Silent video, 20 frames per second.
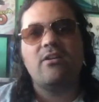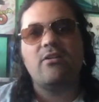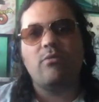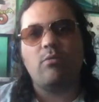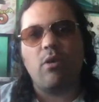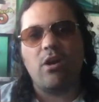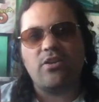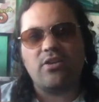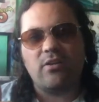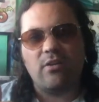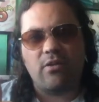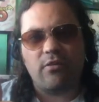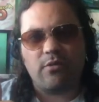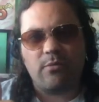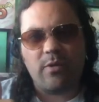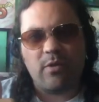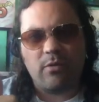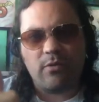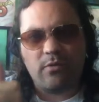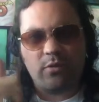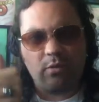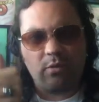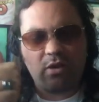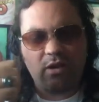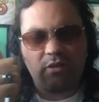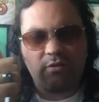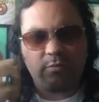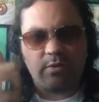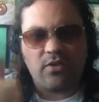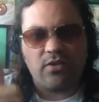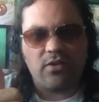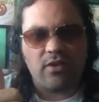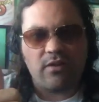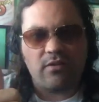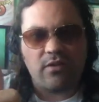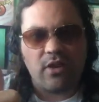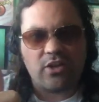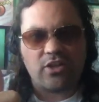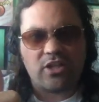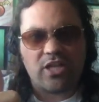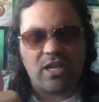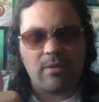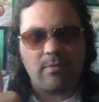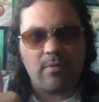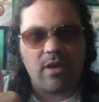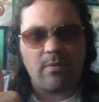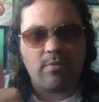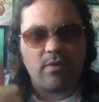watching for me reviewing of Princess of Yashahime,